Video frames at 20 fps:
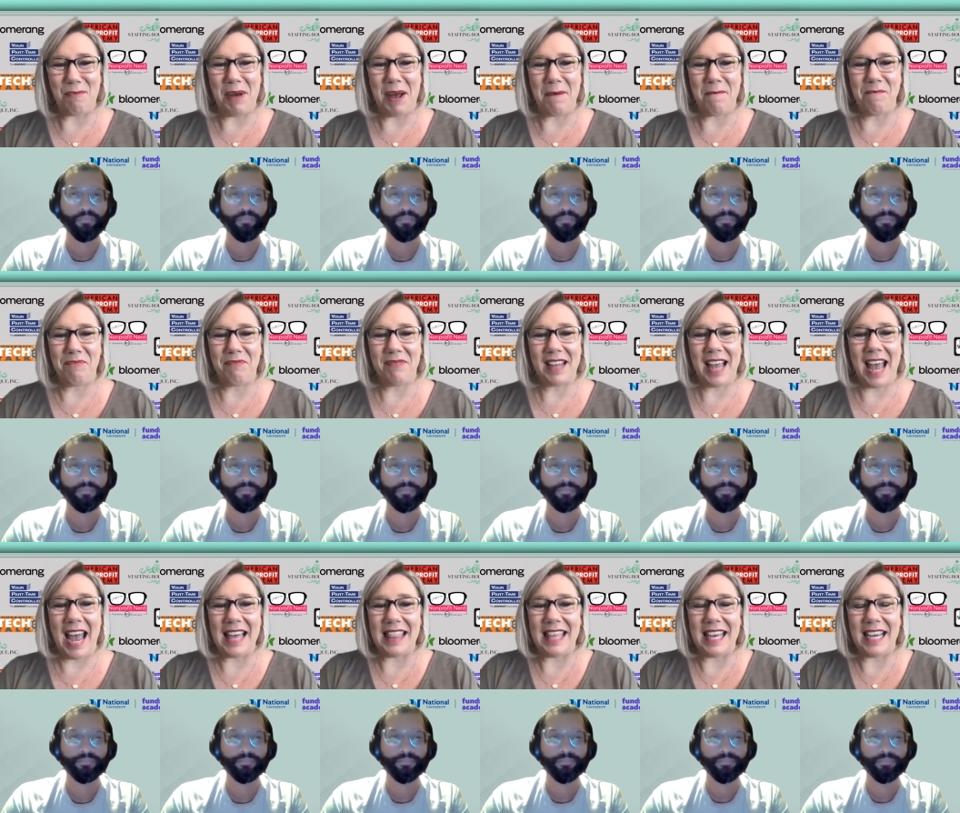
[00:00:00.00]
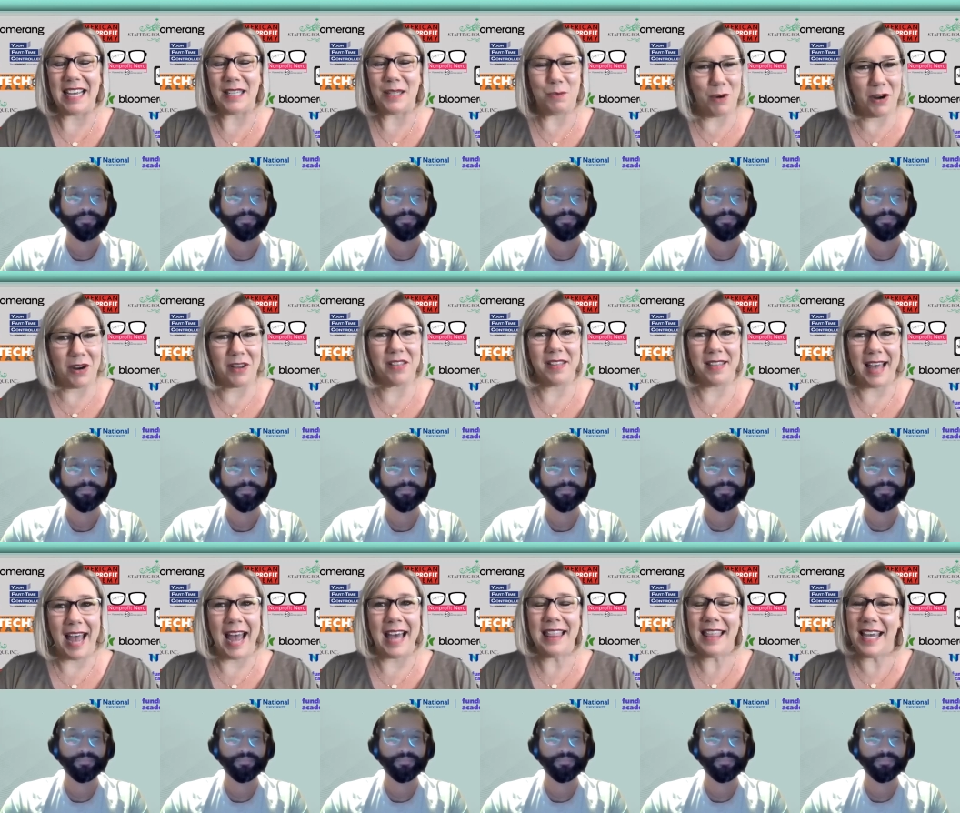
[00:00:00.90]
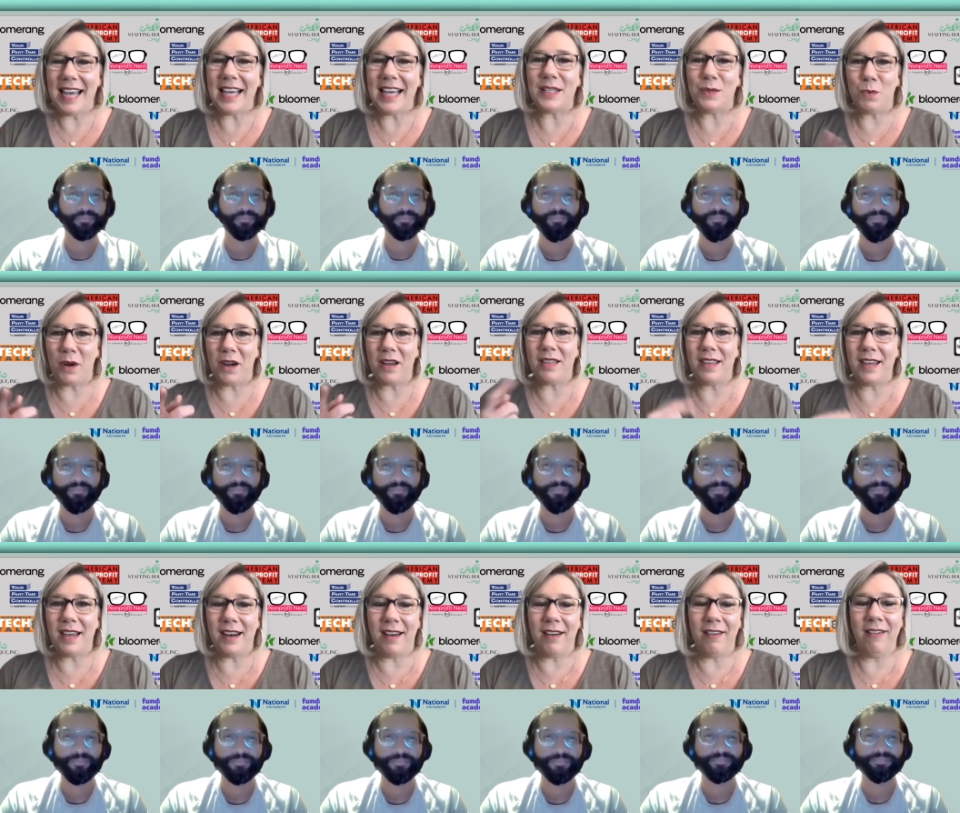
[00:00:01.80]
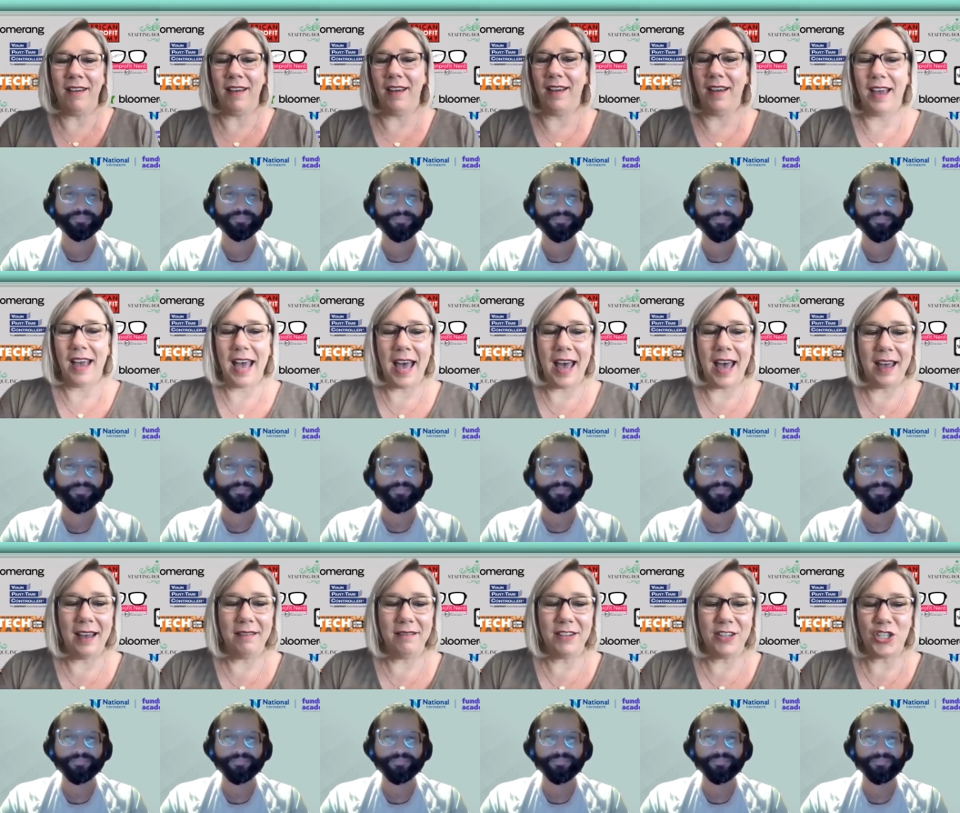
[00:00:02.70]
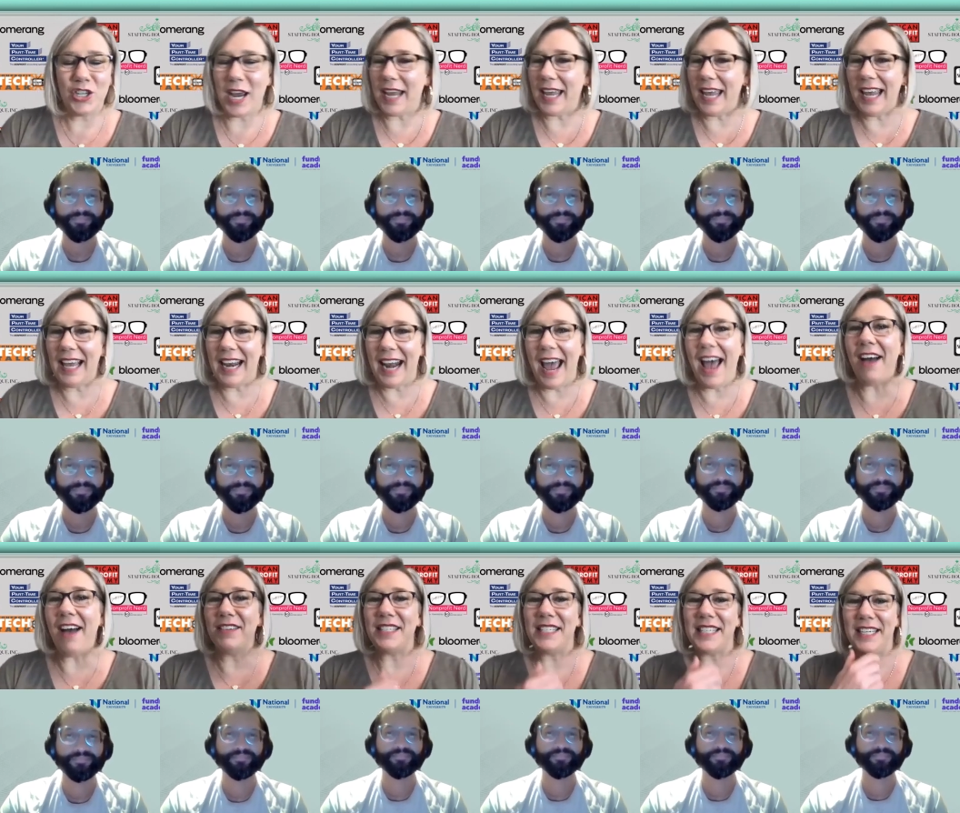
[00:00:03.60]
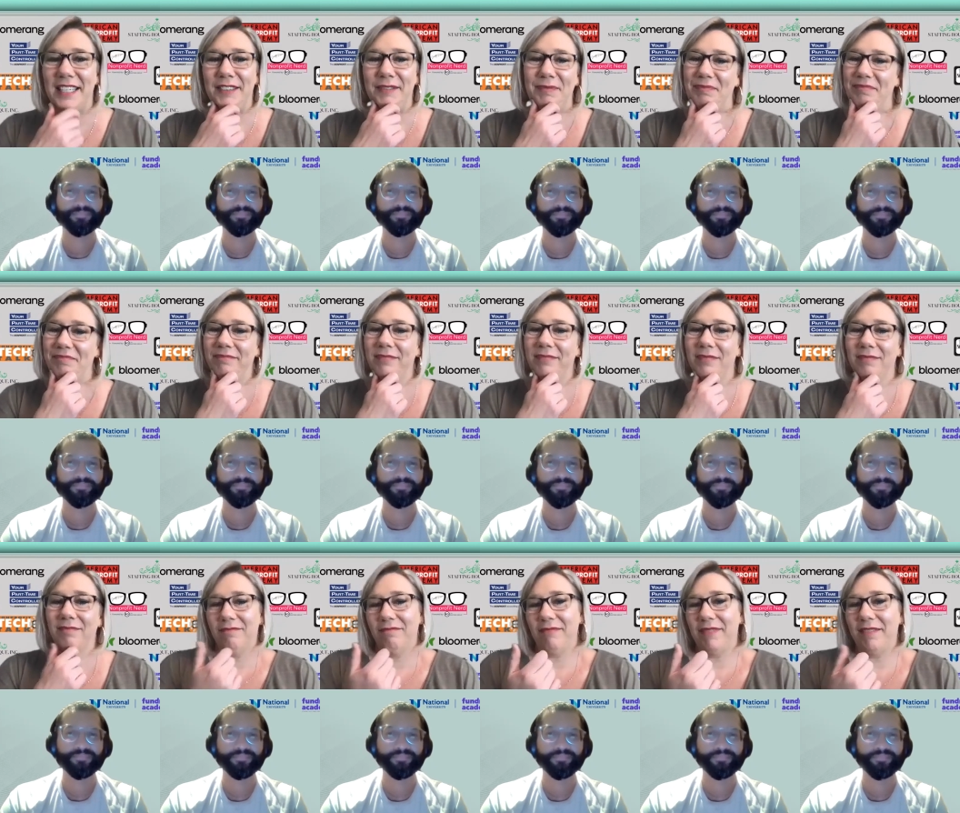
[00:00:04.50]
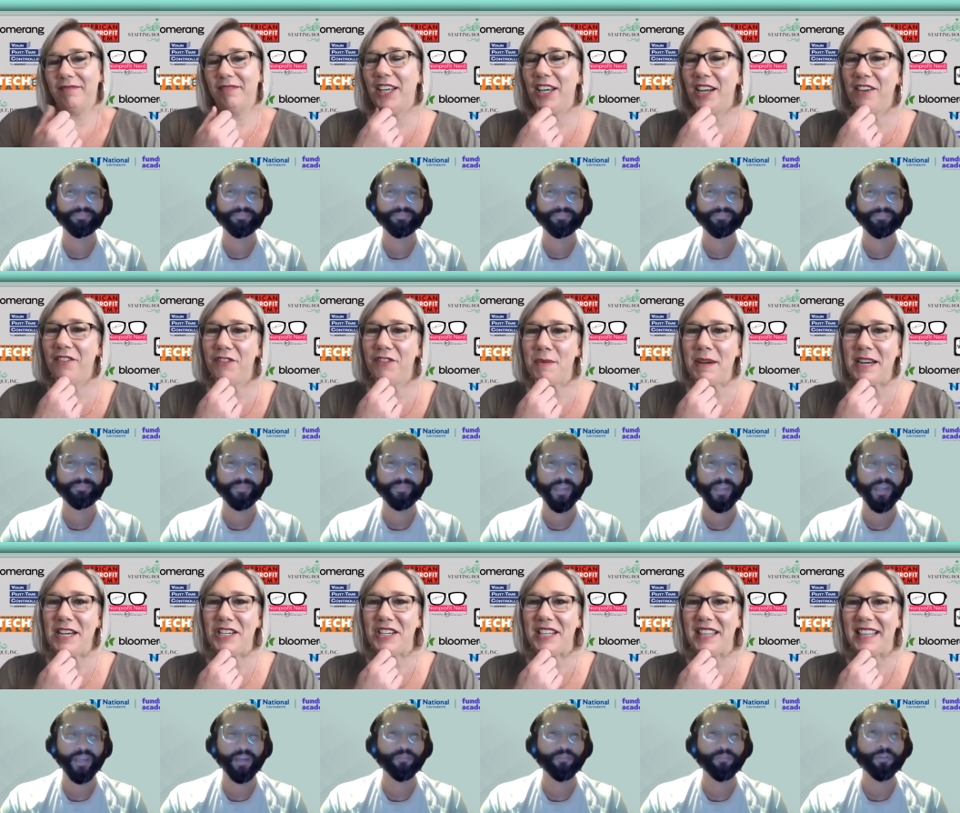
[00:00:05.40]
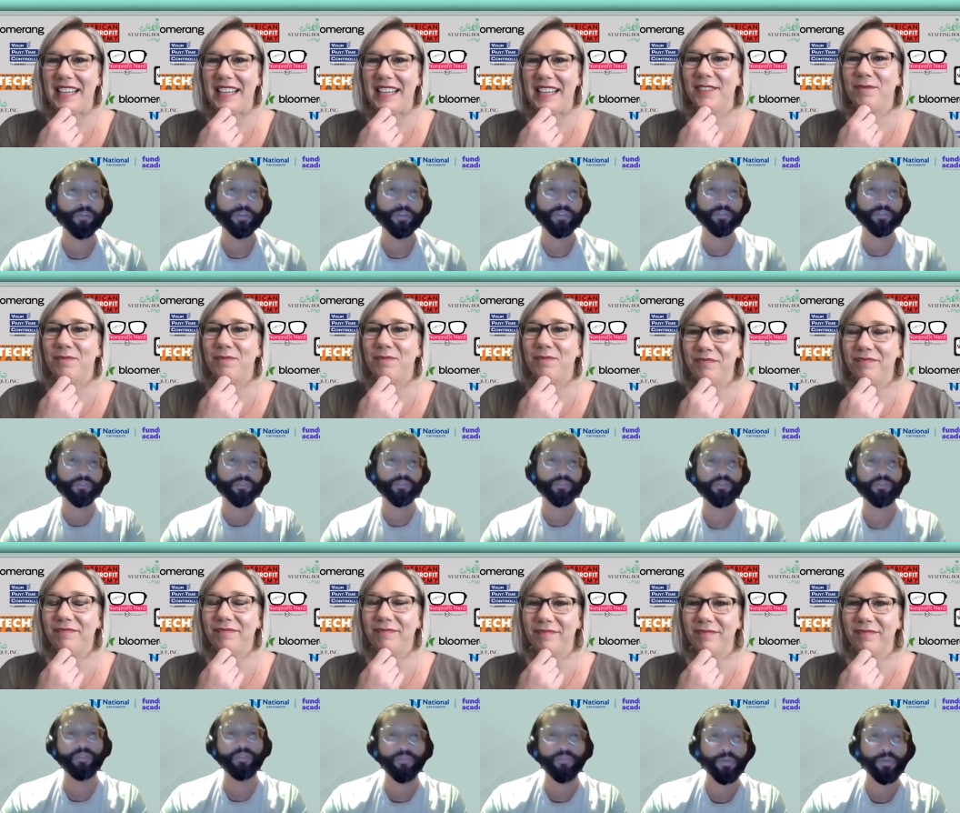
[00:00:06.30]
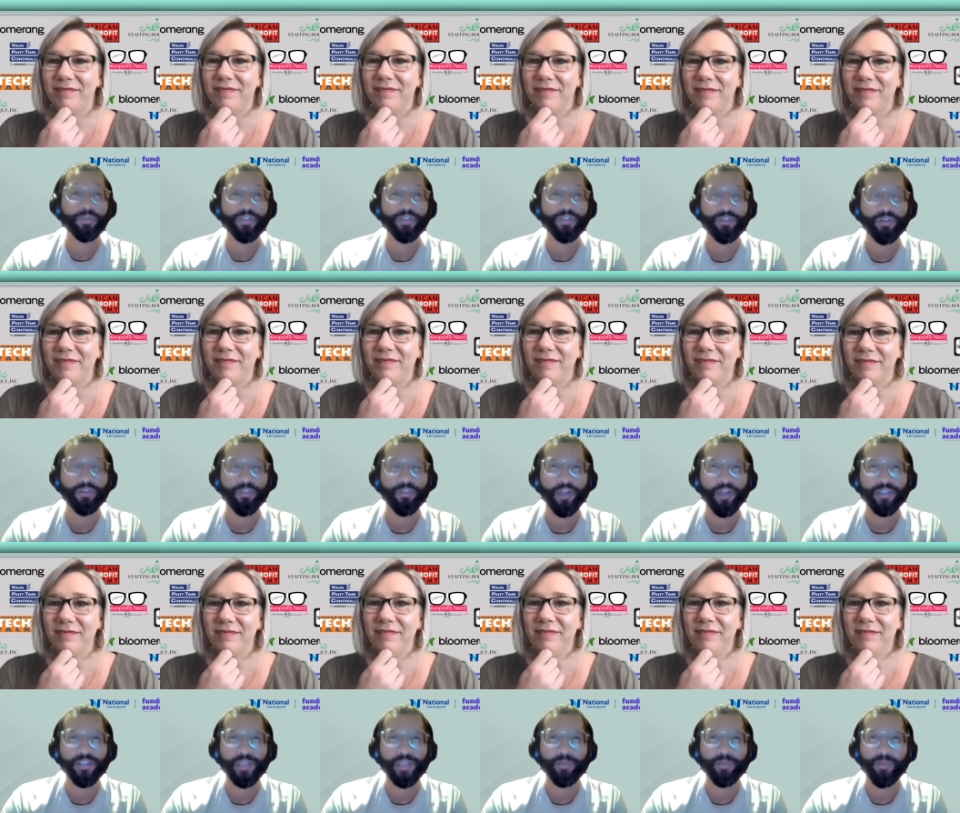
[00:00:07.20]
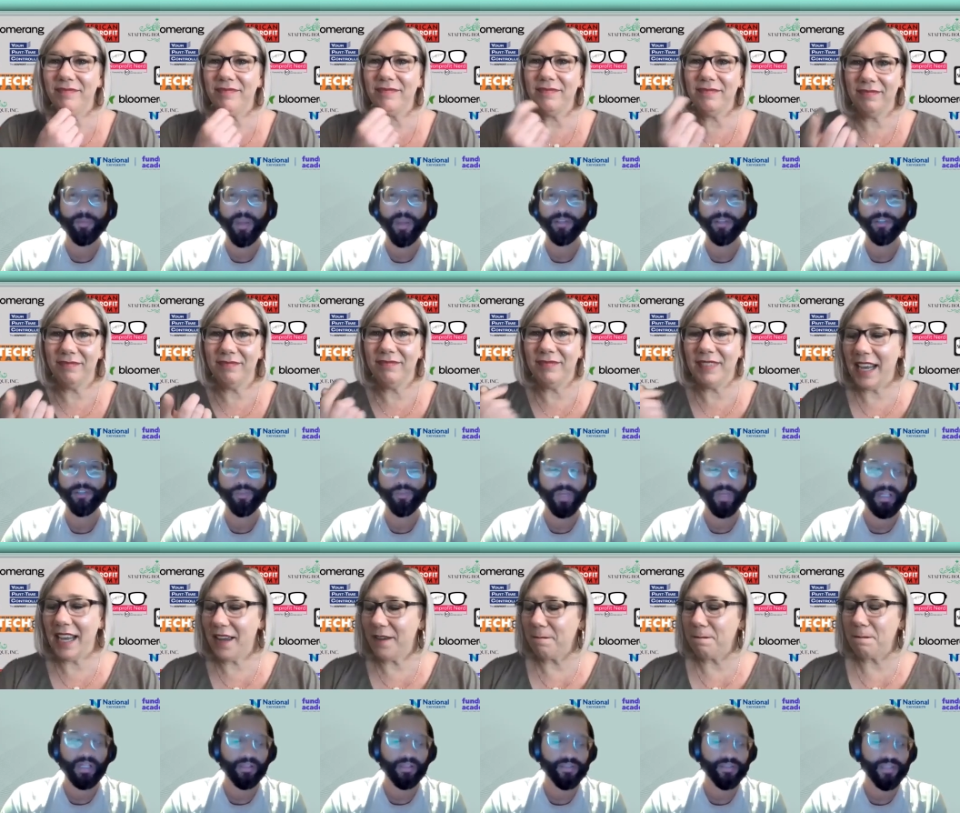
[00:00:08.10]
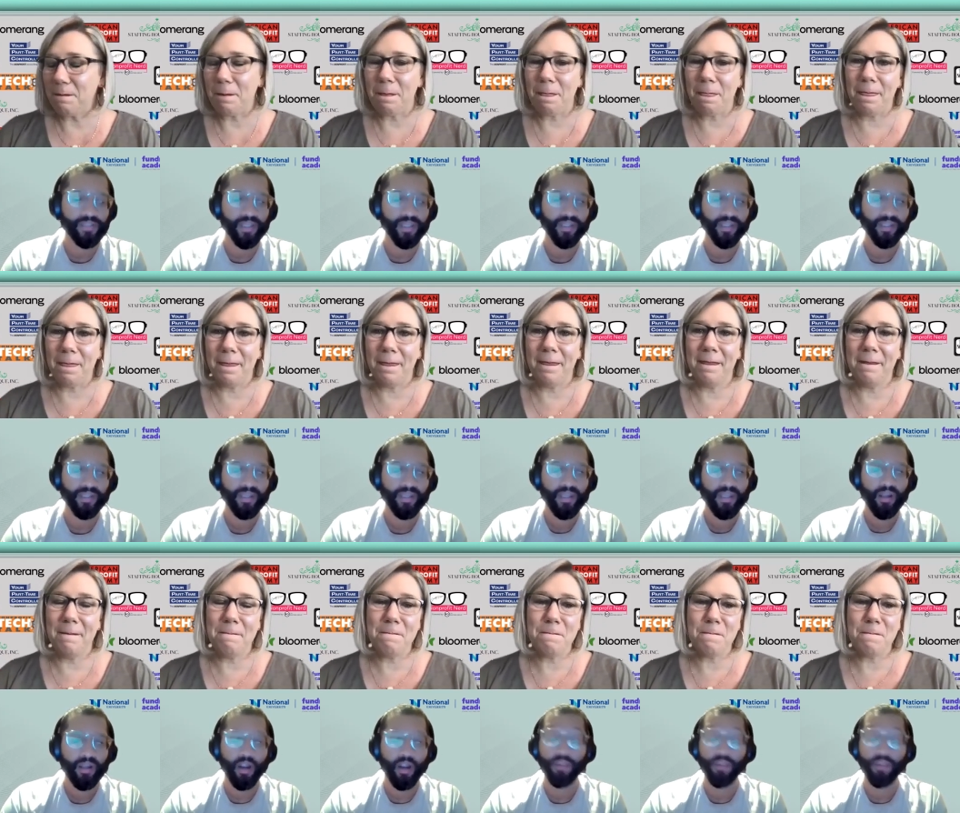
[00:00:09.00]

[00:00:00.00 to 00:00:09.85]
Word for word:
Speaker 1: But I think it's worth, you know, checking it out. So
Speaker 2: good. Yeah. A few additional thoughts come to mind as well, is like, are